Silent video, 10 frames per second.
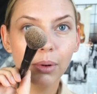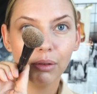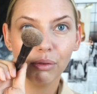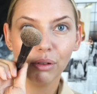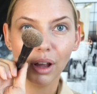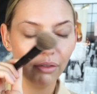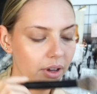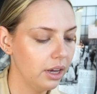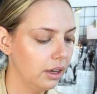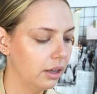but
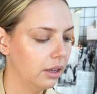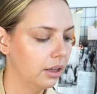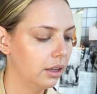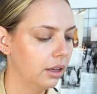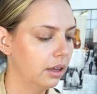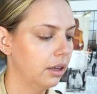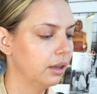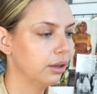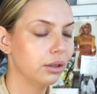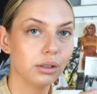fluffy.
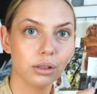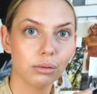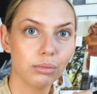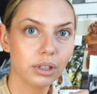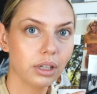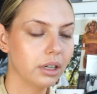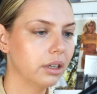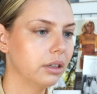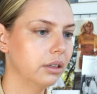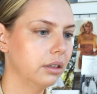Just
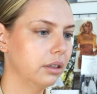gonna